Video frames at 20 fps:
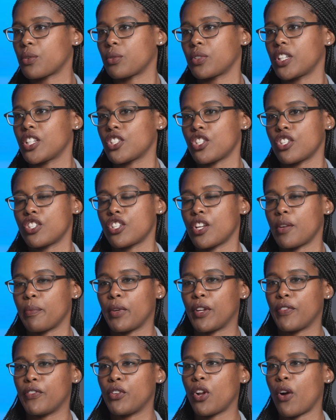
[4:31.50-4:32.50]
relationship,
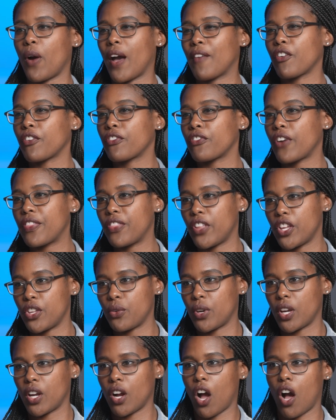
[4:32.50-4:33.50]
but if you don't have a friend that
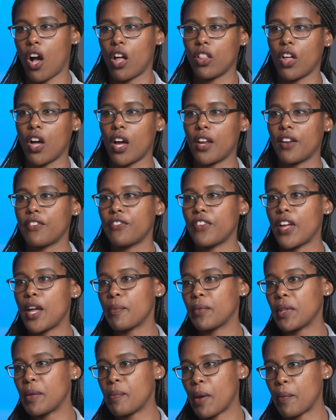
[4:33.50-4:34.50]
you can call on, a
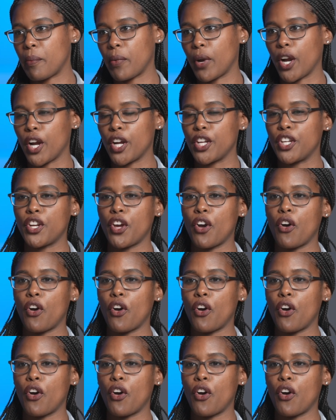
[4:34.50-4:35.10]
family member,